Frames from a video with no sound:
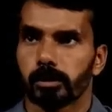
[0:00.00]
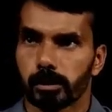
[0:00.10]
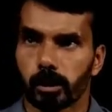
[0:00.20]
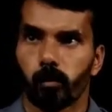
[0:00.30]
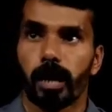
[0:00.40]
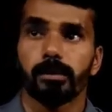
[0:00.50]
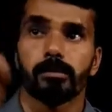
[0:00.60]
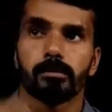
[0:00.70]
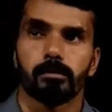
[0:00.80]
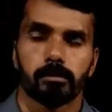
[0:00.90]
Divide
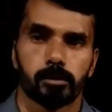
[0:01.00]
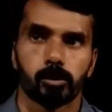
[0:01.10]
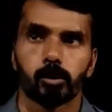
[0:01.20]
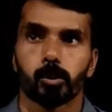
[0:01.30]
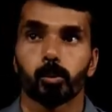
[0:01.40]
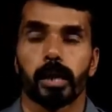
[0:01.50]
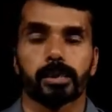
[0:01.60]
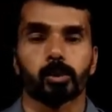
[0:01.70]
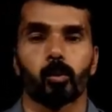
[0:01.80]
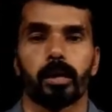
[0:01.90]

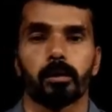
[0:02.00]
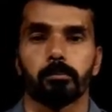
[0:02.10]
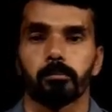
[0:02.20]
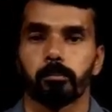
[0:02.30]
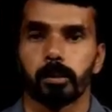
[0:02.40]
2x square